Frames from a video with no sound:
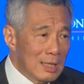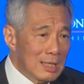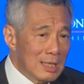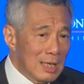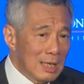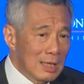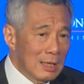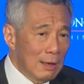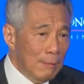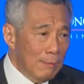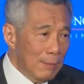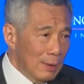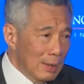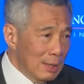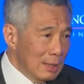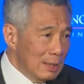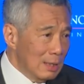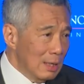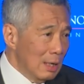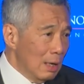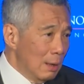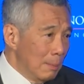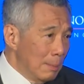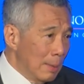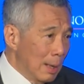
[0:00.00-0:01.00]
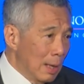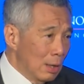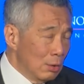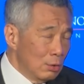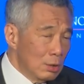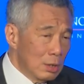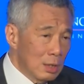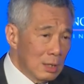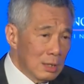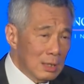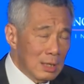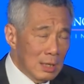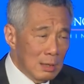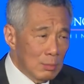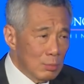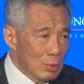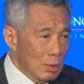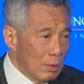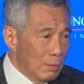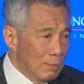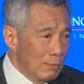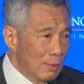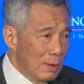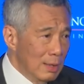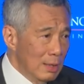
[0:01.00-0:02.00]
significant amount in terms
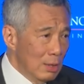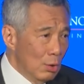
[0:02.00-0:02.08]
of